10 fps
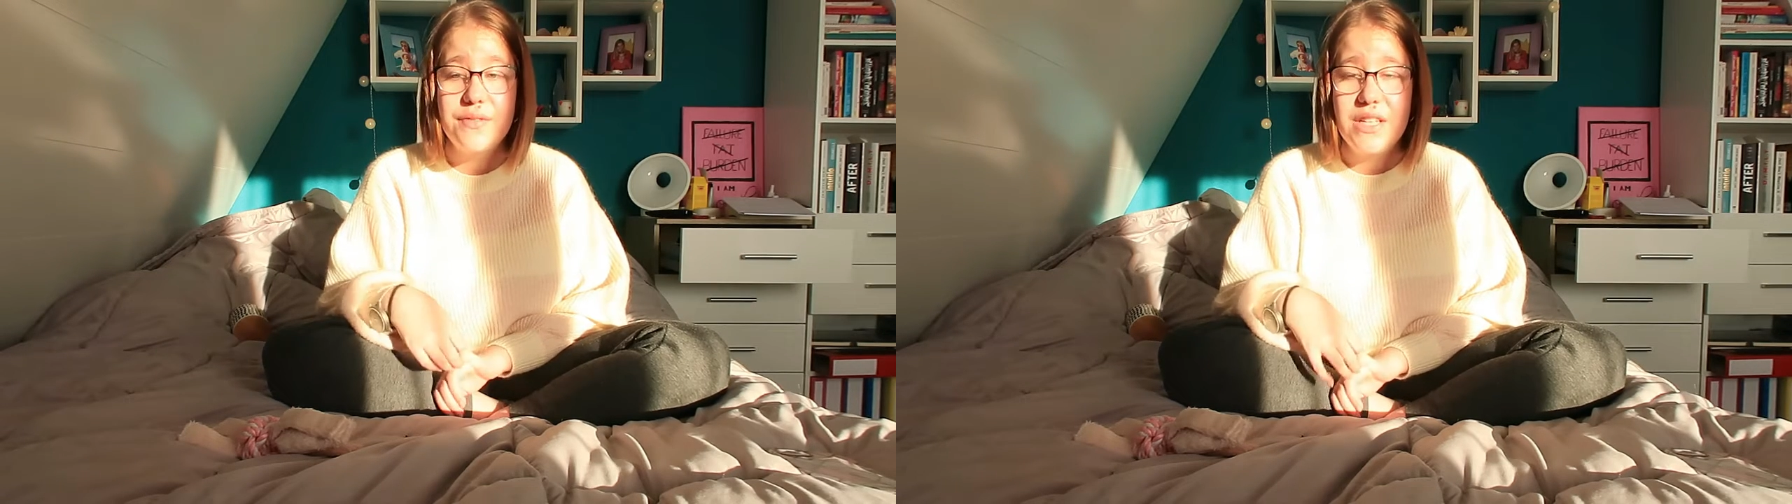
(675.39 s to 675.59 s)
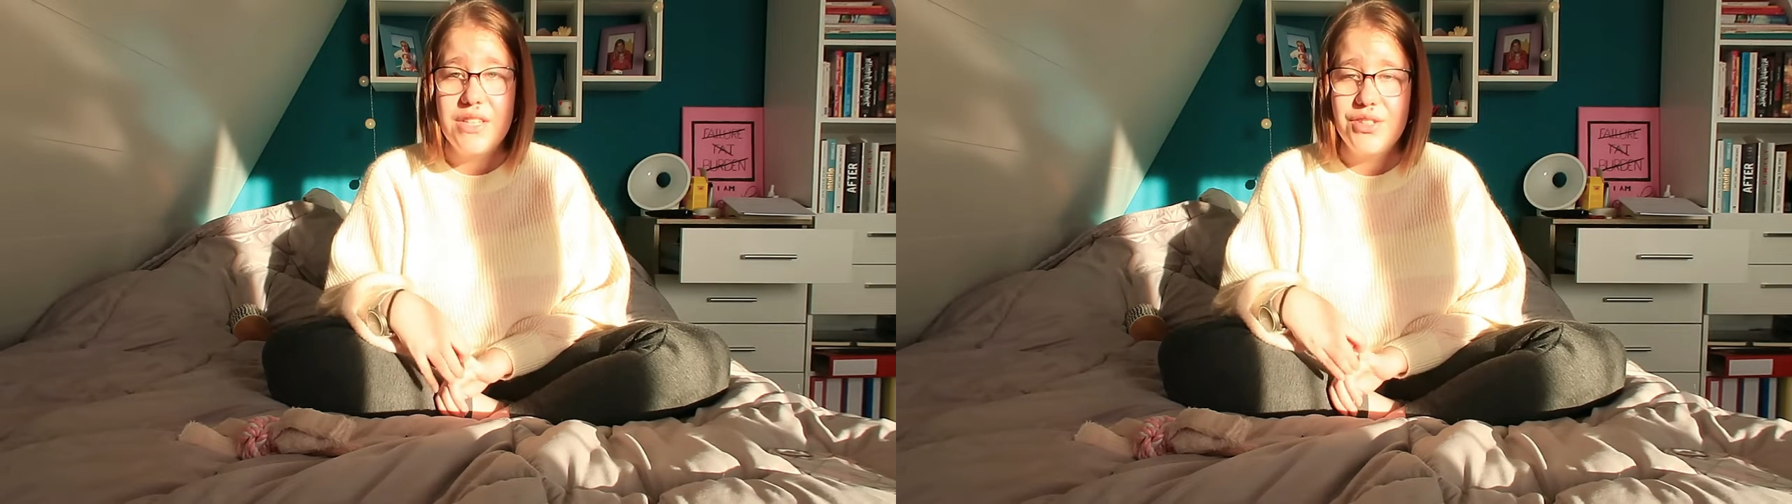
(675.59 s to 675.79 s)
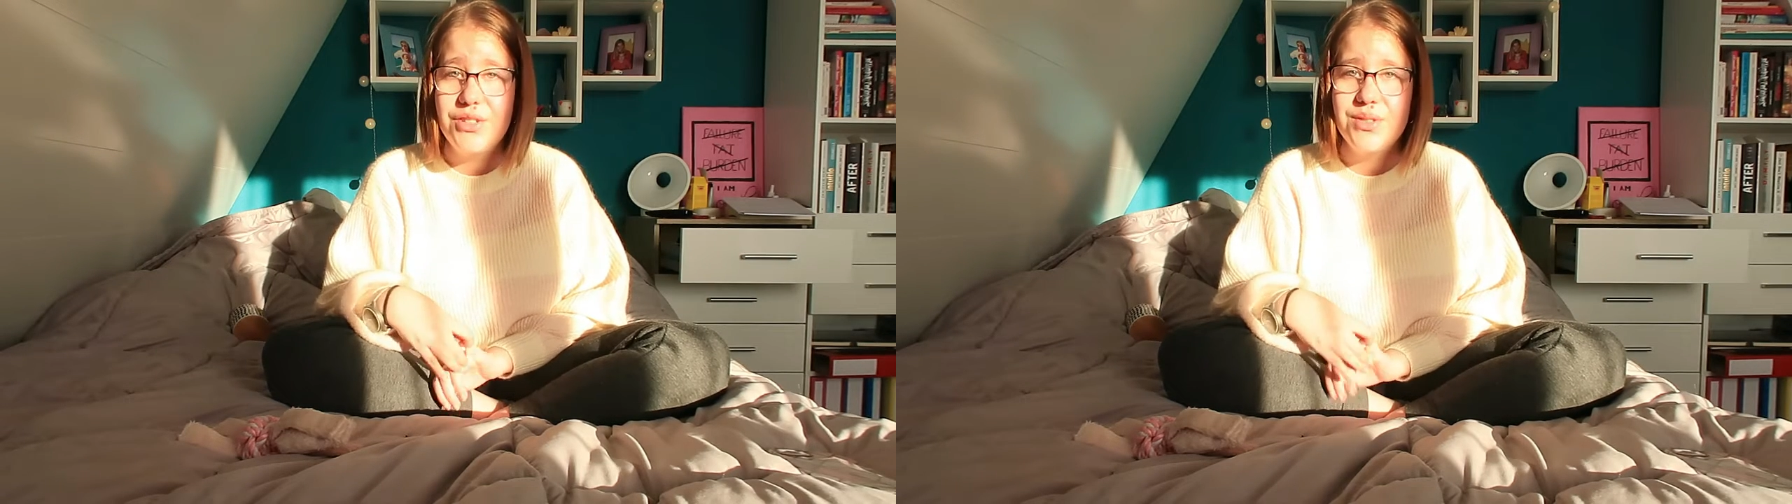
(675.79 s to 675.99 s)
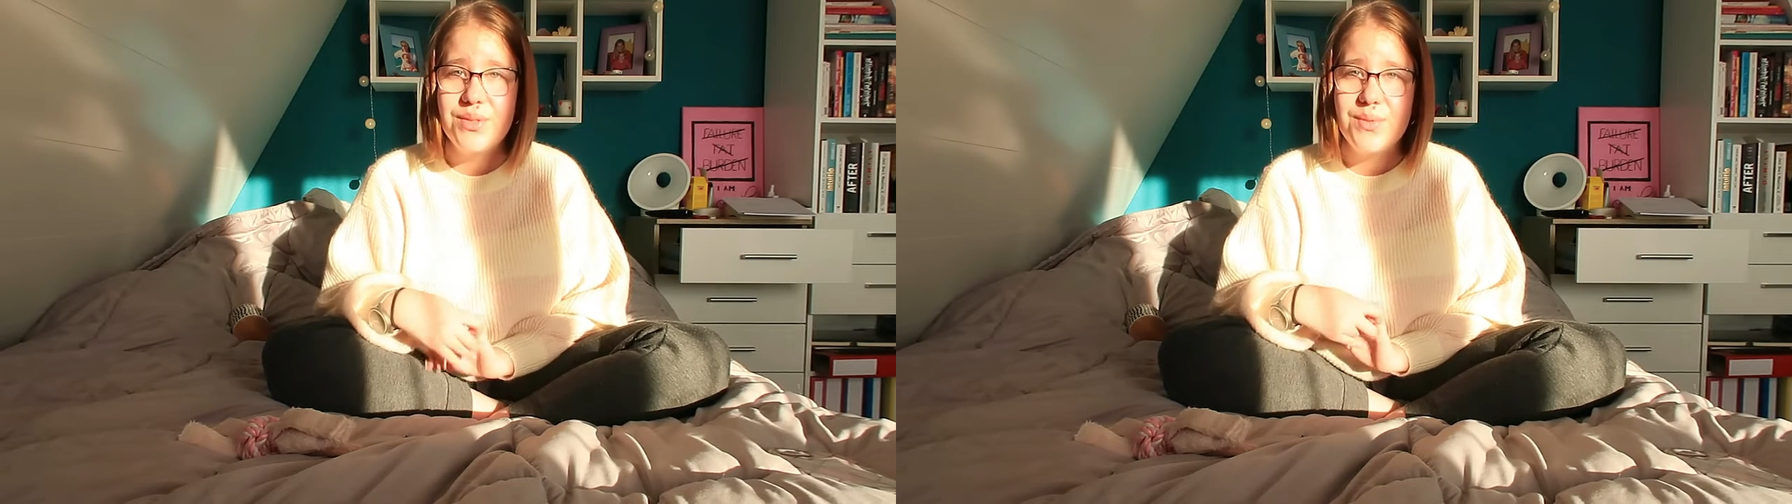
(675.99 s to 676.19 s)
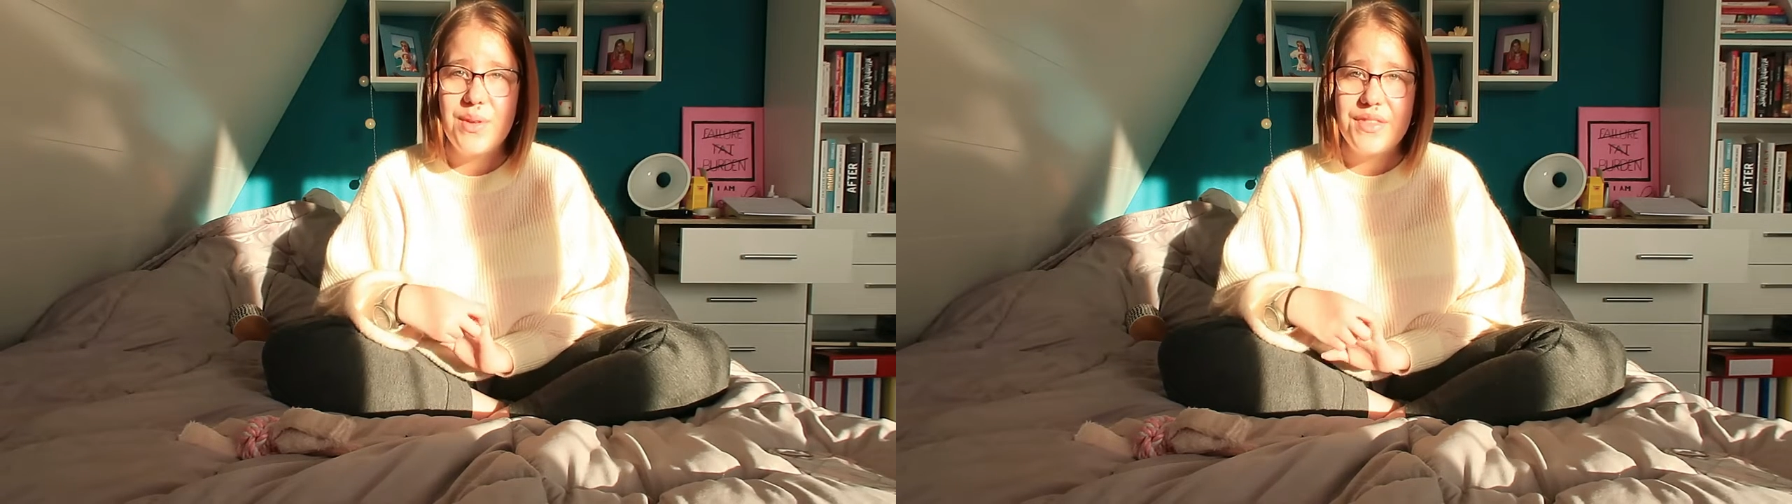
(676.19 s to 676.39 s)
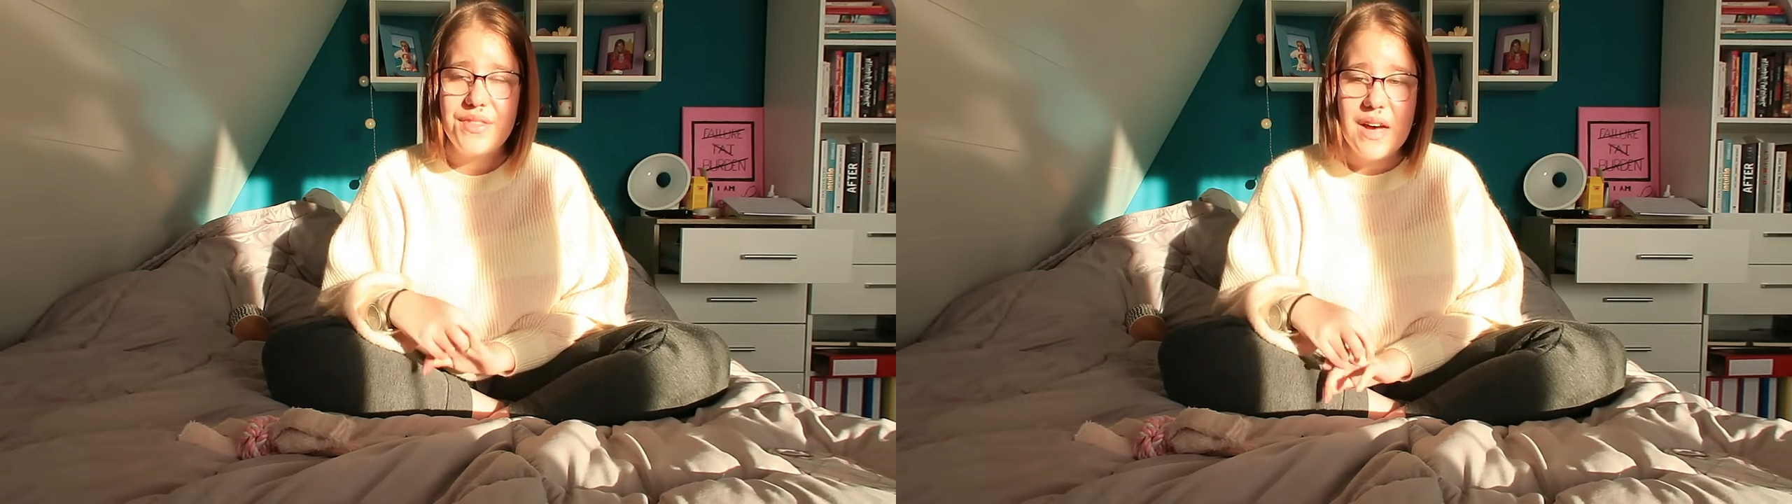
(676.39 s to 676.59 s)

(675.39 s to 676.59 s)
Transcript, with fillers: of issues with